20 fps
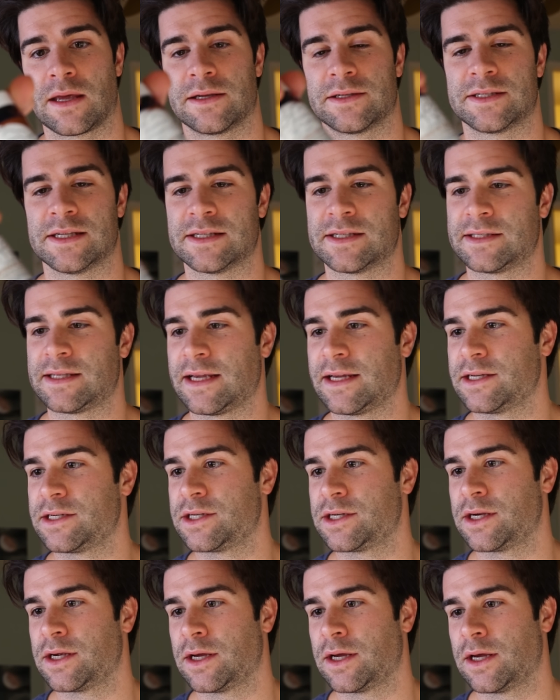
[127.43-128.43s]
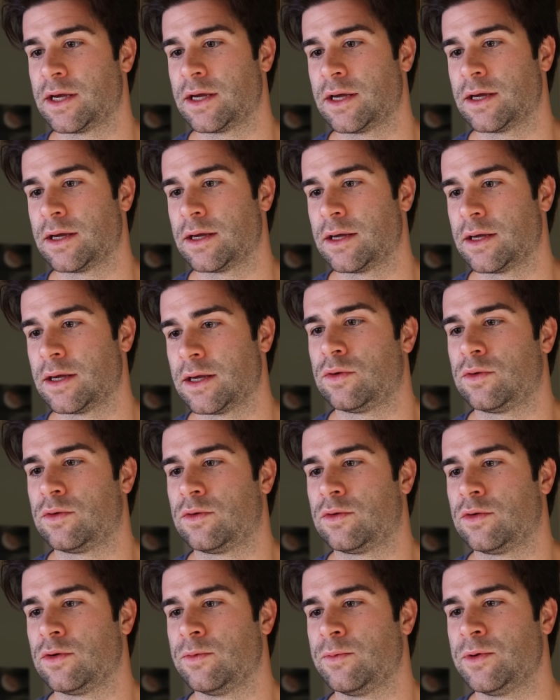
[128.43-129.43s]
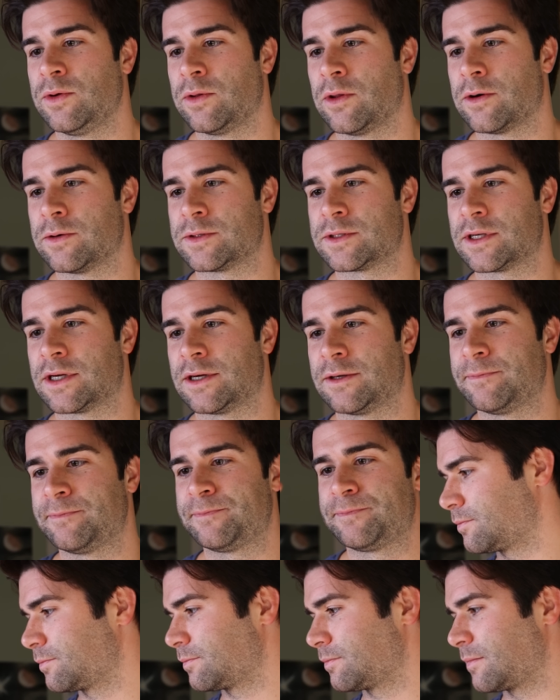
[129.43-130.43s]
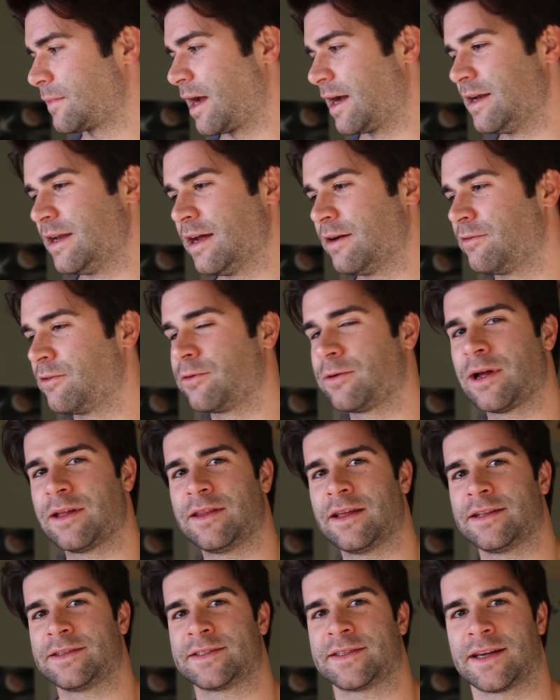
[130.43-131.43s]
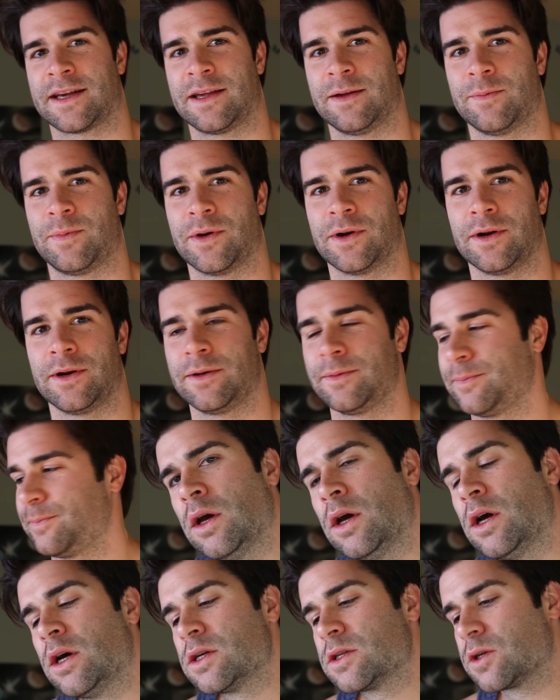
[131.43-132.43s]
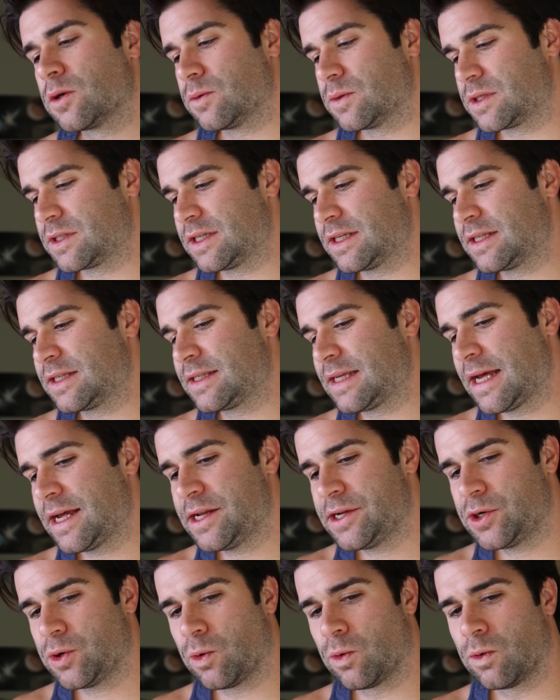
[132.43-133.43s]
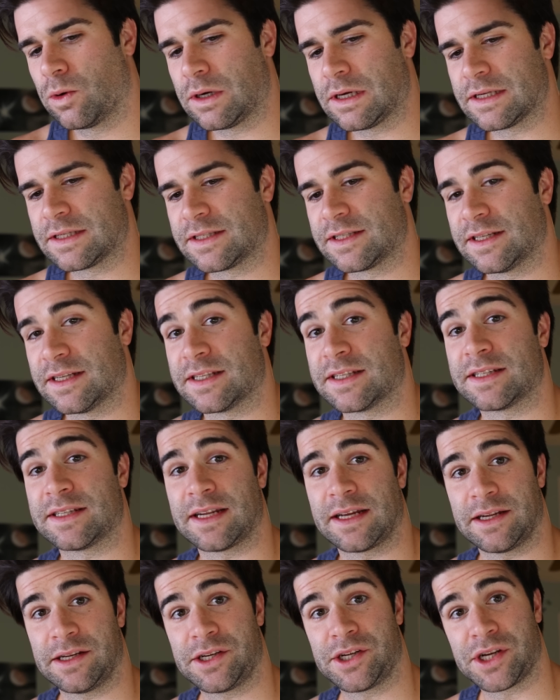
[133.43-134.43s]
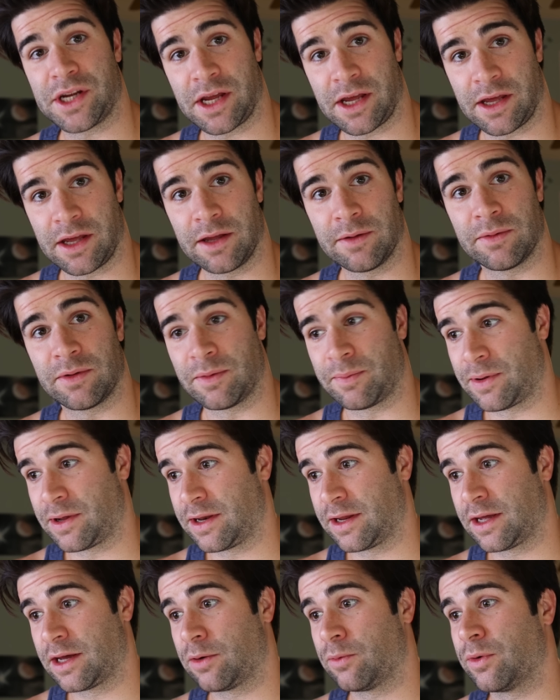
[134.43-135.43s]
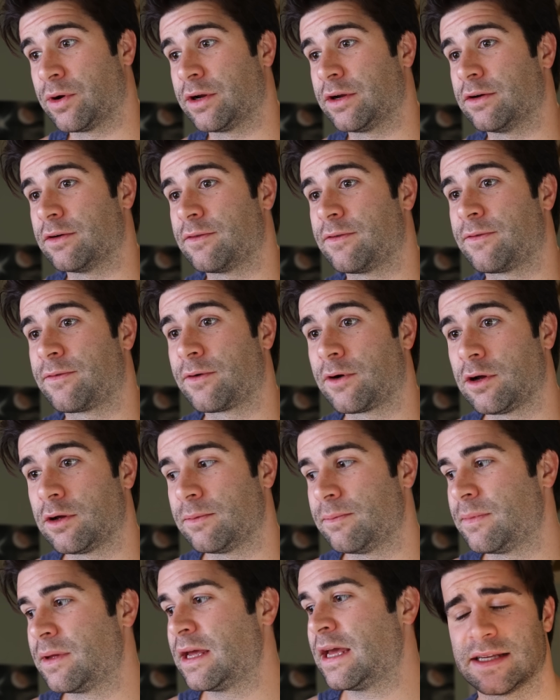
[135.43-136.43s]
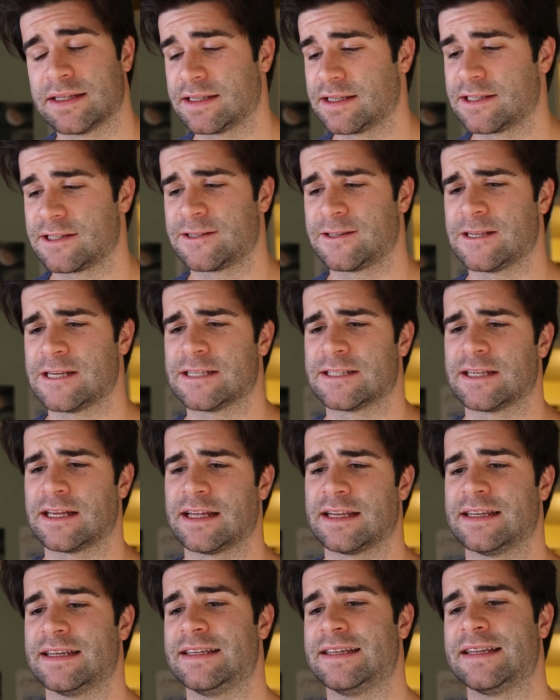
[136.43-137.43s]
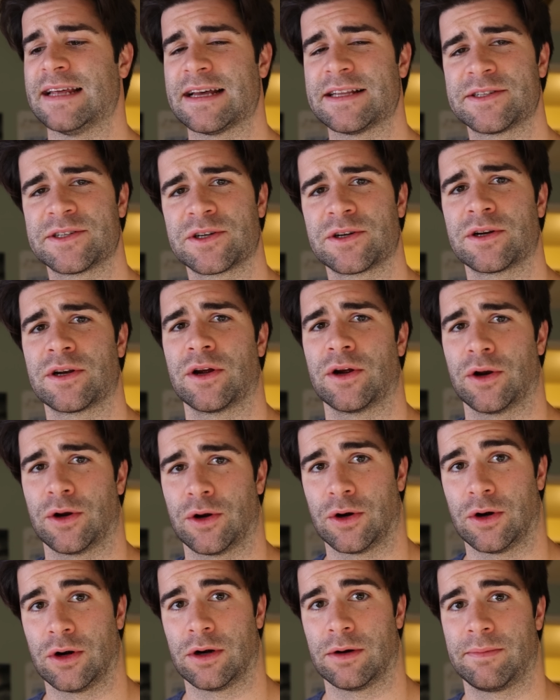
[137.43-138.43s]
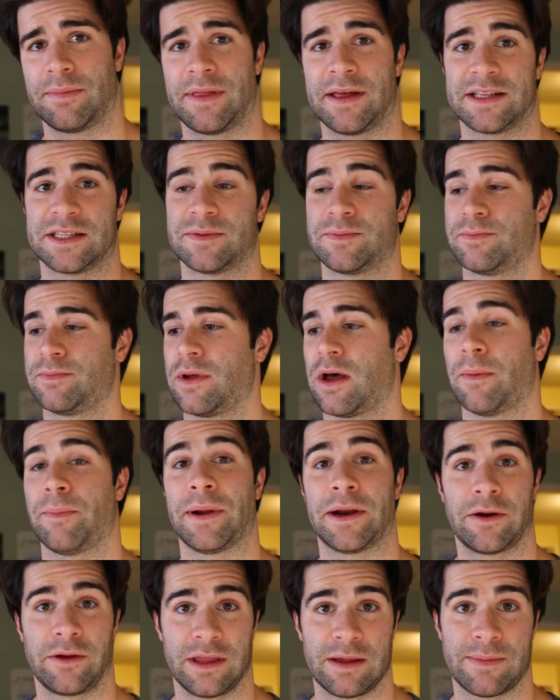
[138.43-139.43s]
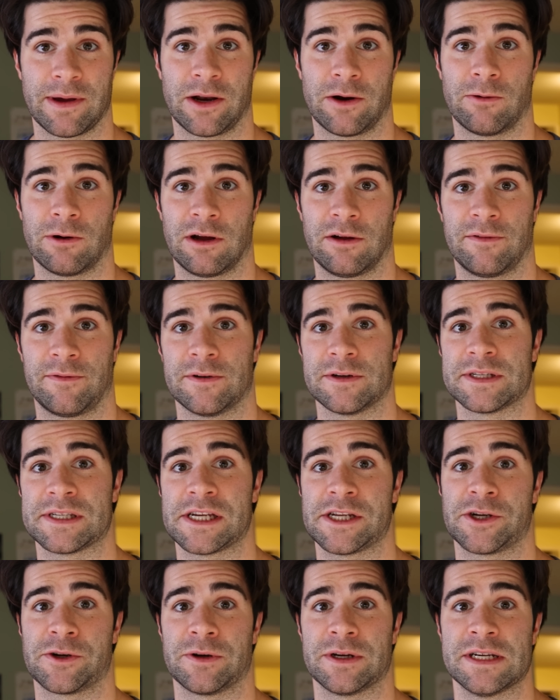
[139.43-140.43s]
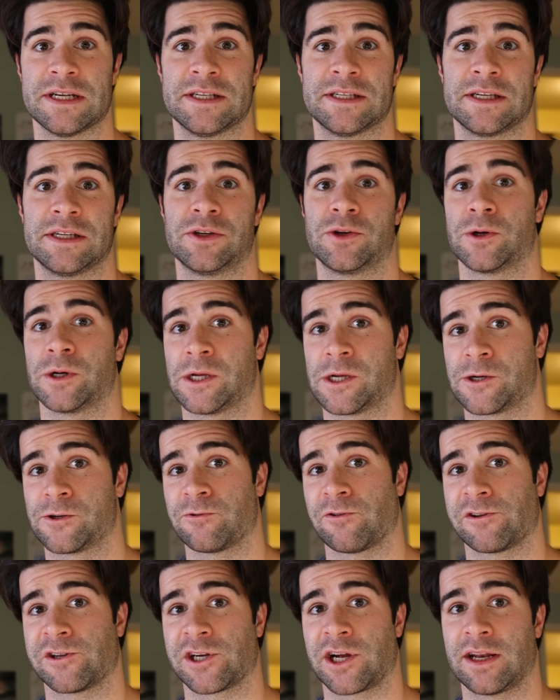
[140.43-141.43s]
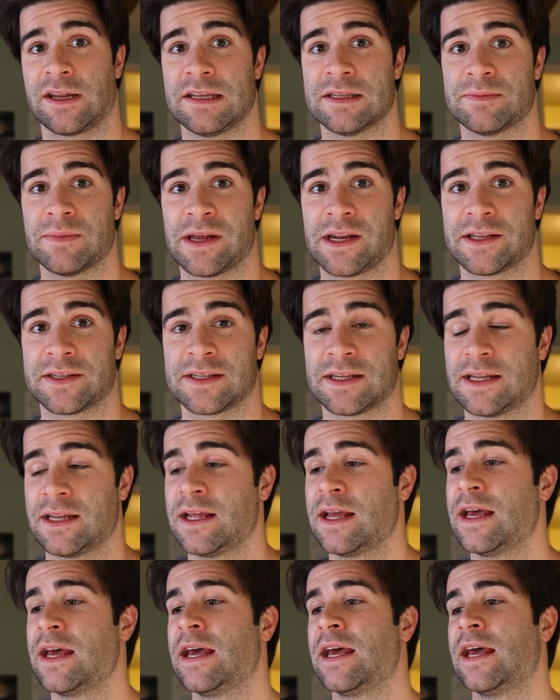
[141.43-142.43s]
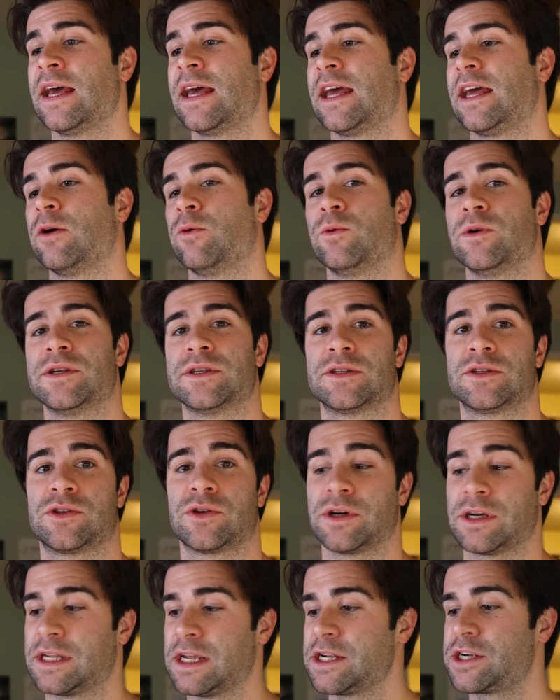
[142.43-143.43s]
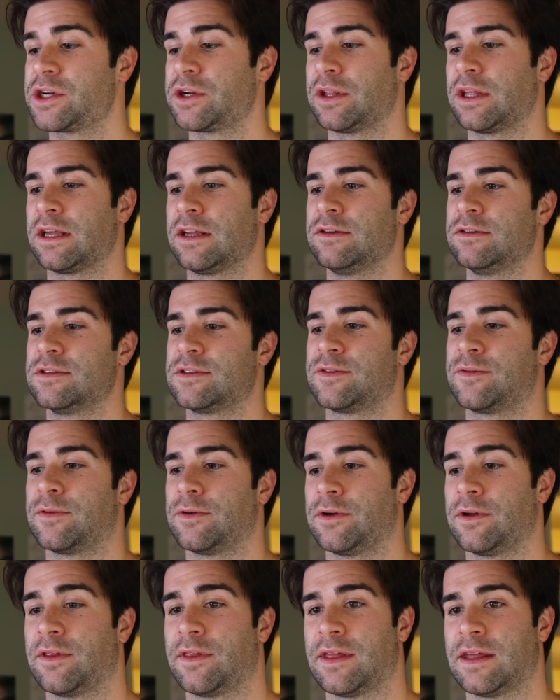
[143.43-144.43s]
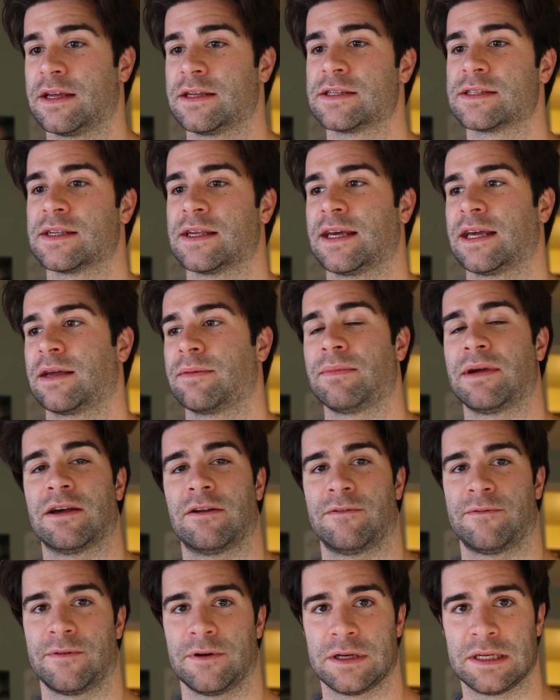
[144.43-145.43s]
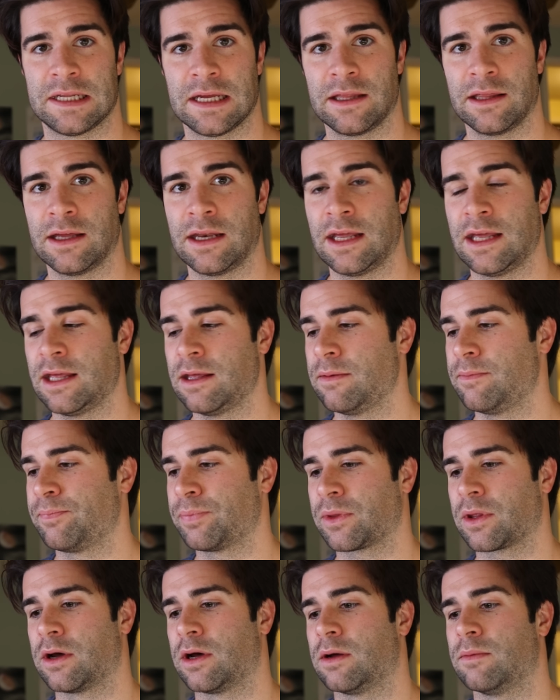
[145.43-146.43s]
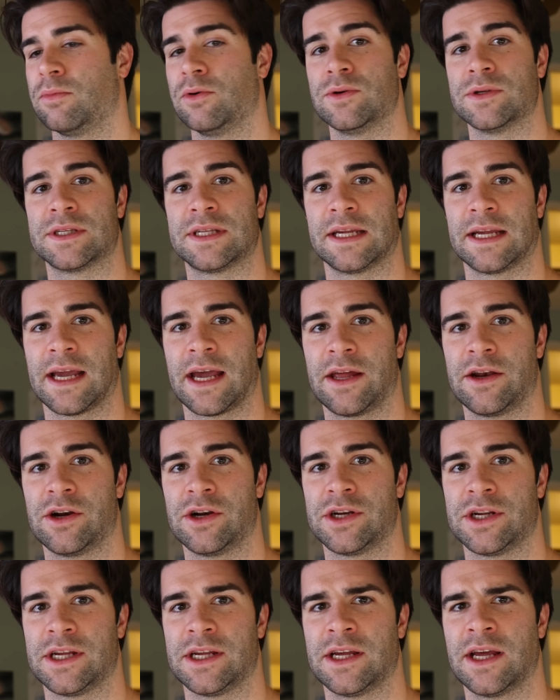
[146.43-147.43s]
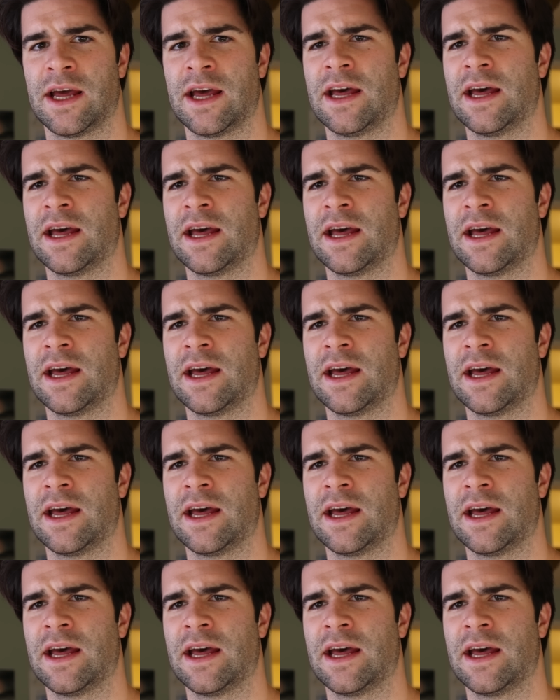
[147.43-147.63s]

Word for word: Cistanche tubulosa. I never read that second part. So Cistanche, or Cistanche, depending on where you're from, it's this desert herb that's apparently been around for centuries in traditional Chinese medicine. It was traditionally used for things like male fertility, boosting energy.